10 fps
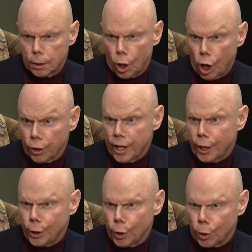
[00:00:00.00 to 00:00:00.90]
Carl then
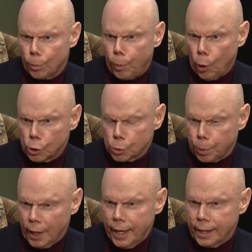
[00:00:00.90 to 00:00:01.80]
in your post
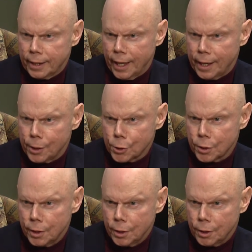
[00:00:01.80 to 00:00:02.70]
playing days